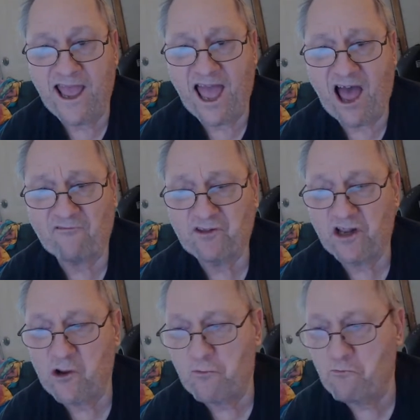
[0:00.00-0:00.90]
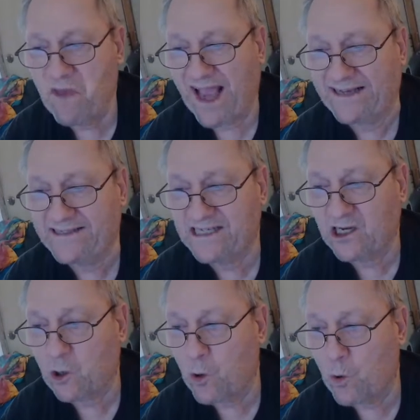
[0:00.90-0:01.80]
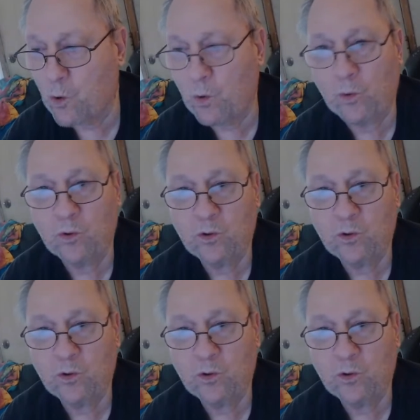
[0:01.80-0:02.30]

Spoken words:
After New Mexico.